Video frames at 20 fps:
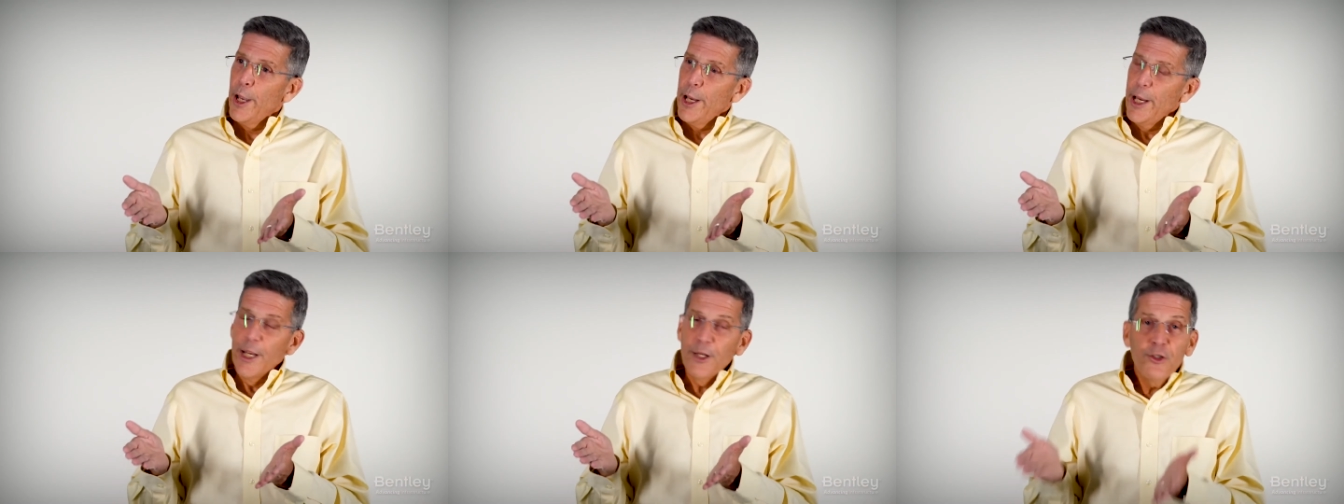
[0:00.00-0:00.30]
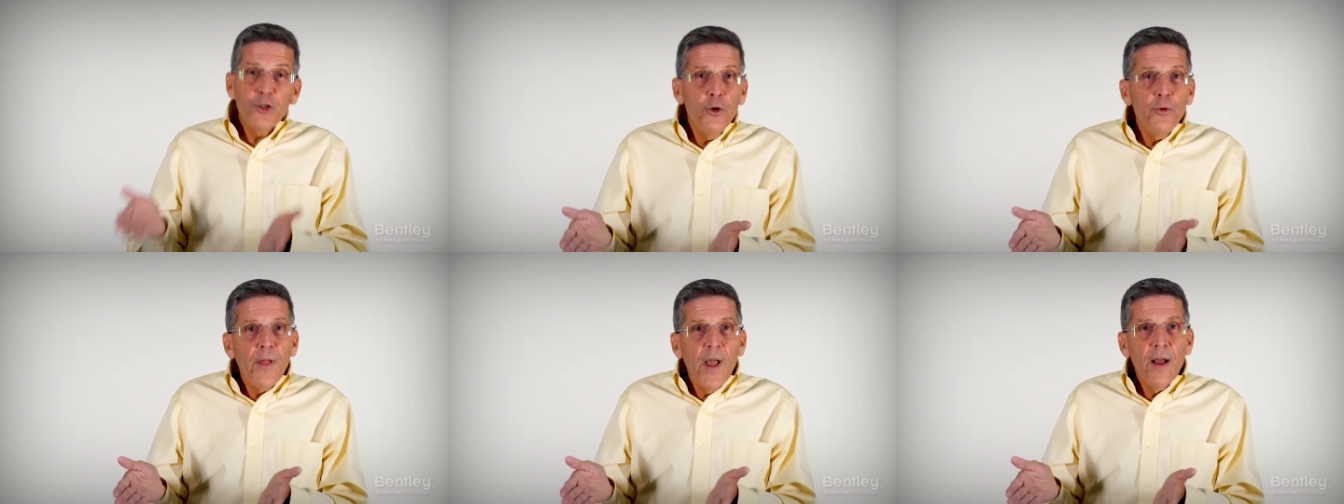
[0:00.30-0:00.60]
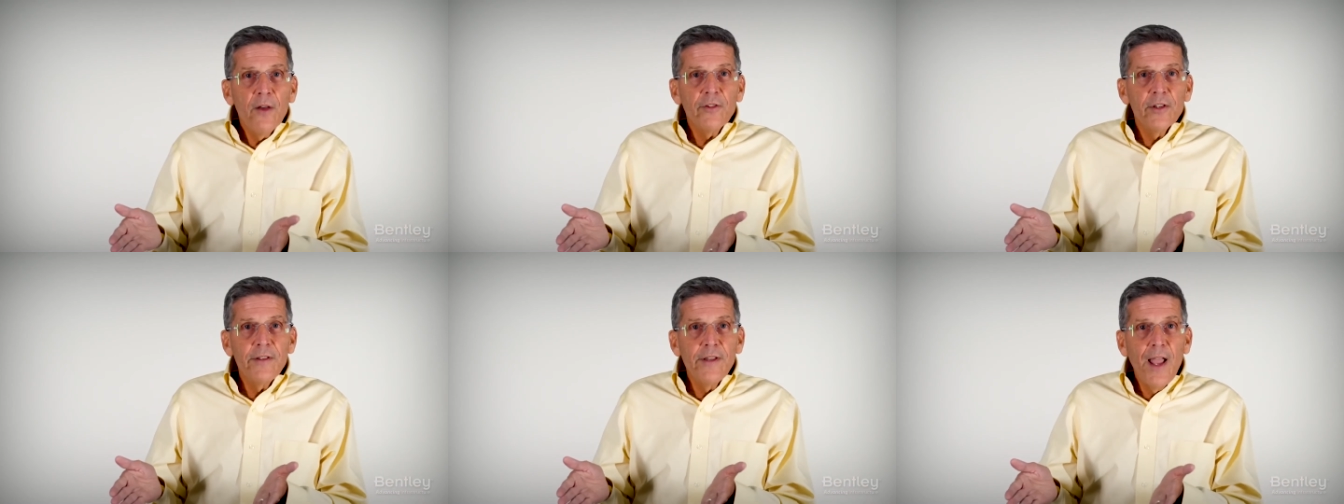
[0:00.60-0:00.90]
In
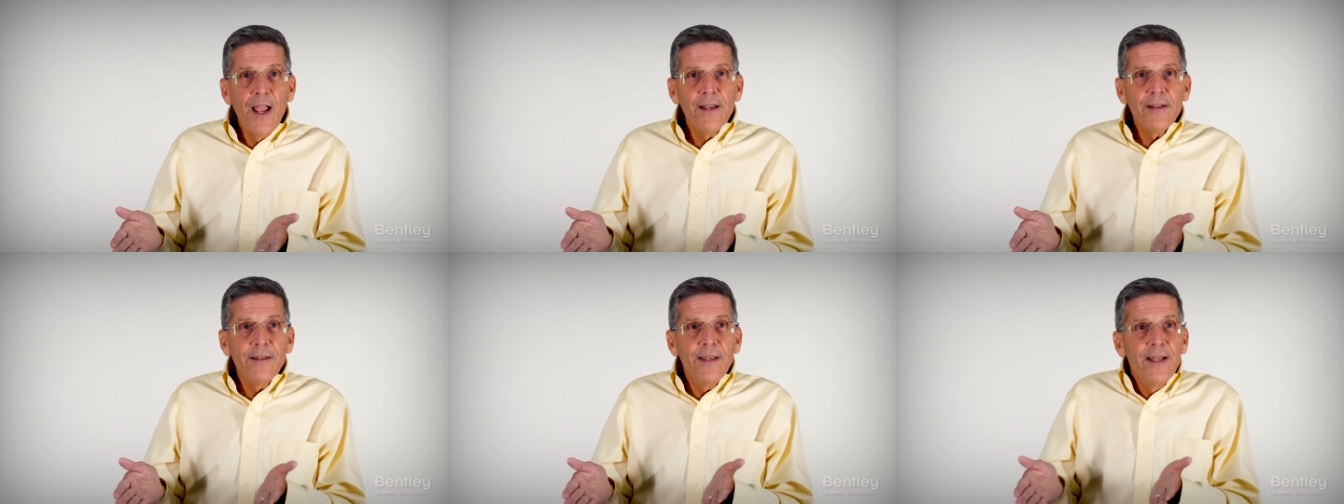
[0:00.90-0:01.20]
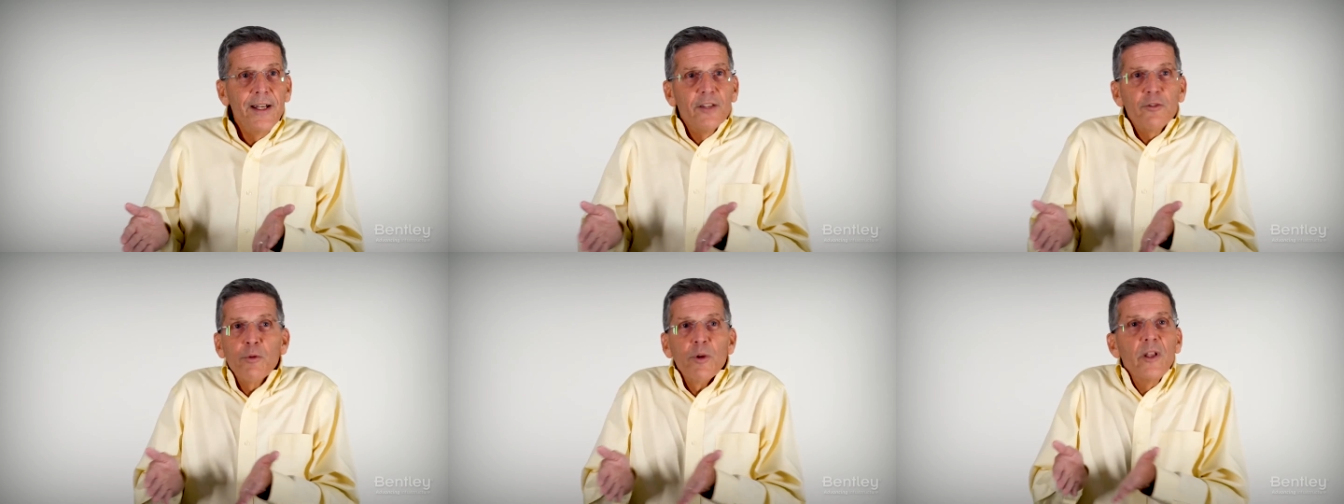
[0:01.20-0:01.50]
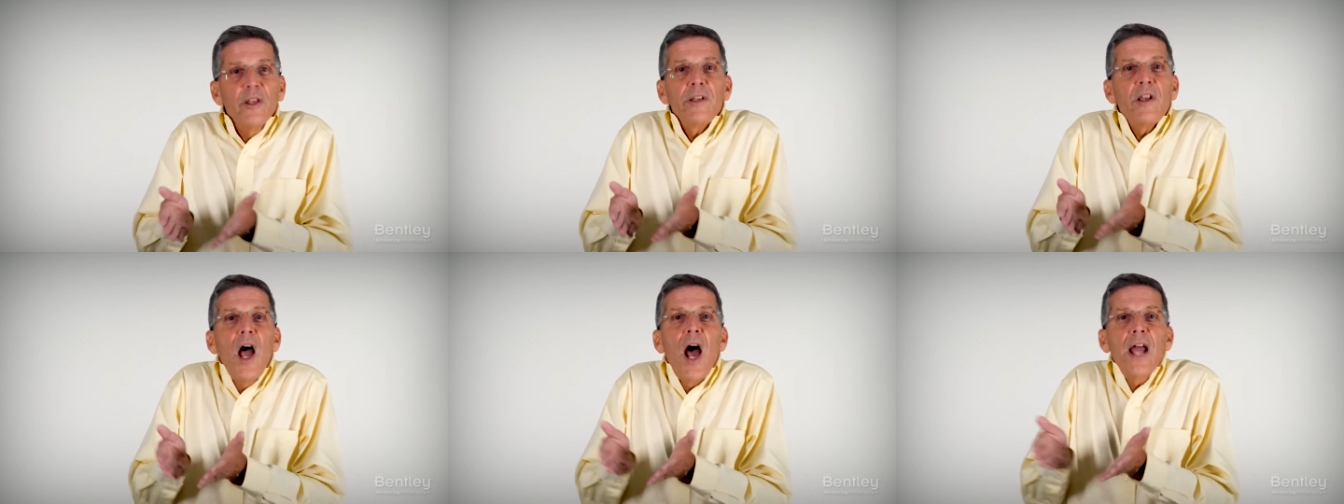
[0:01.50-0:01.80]
2019, it's
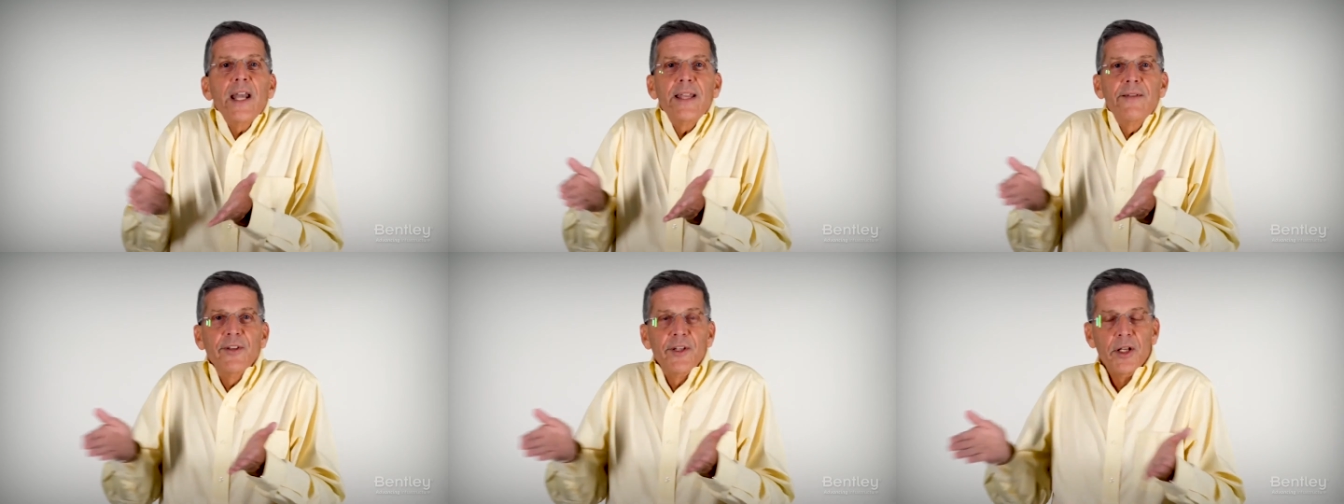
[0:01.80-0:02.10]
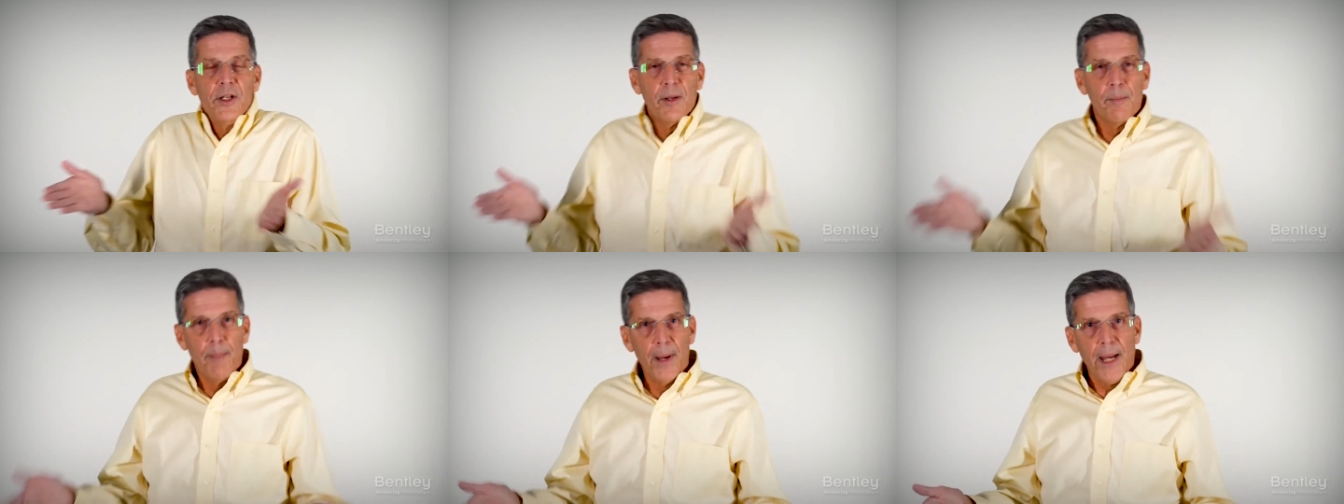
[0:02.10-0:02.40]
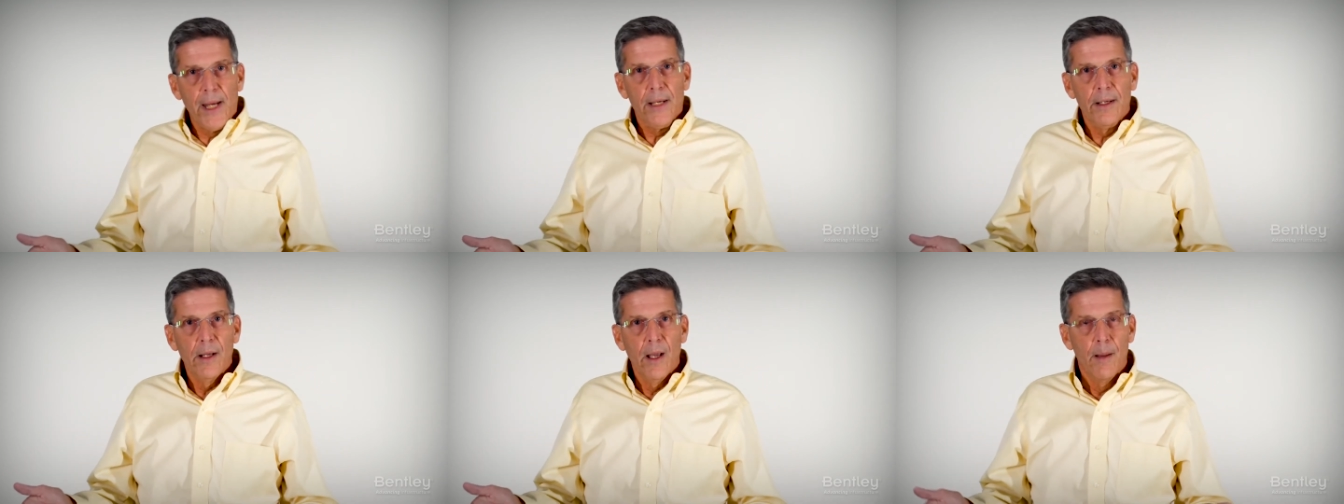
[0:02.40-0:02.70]
really not even a
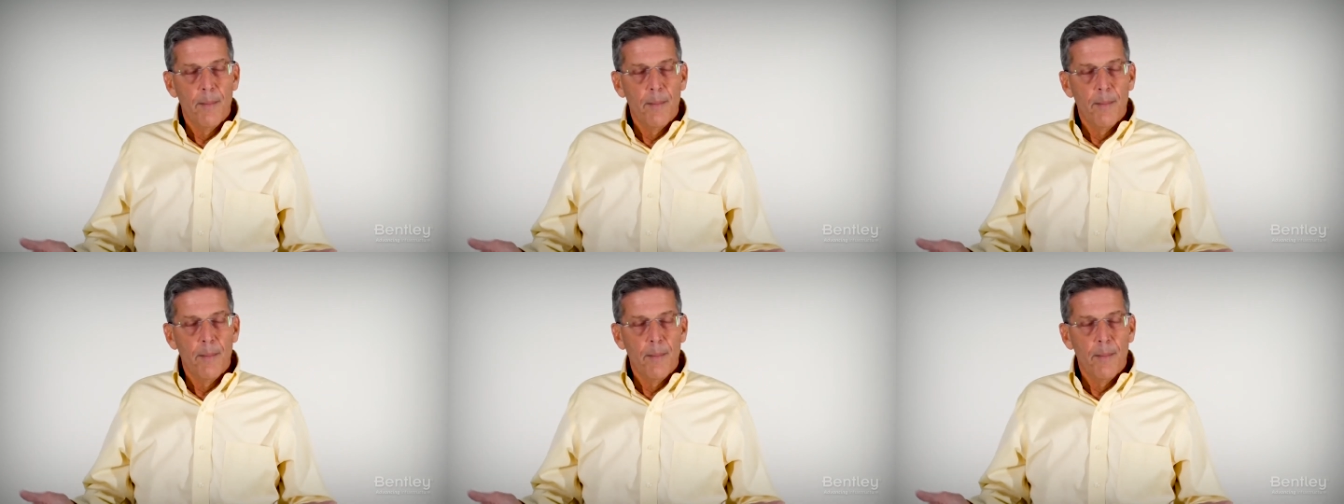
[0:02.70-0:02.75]
debate